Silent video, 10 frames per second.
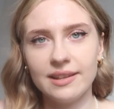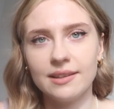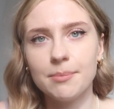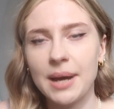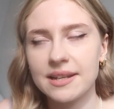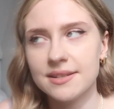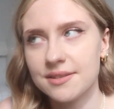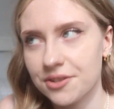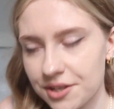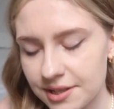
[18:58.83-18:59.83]
I think the pattern
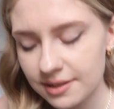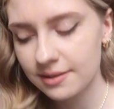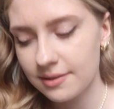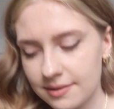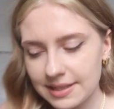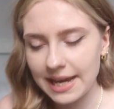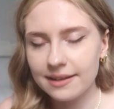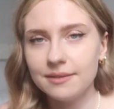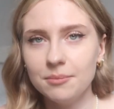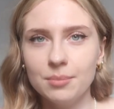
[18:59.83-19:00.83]
suggests
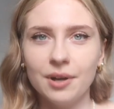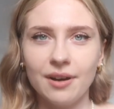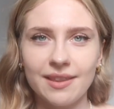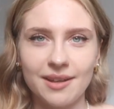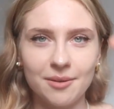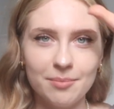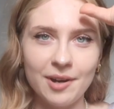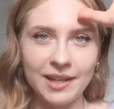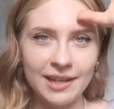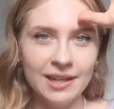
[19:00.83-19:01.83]
10, but I think
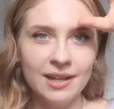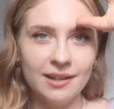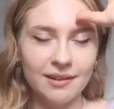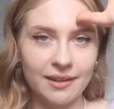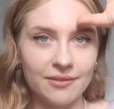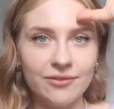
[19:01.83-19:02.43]
my like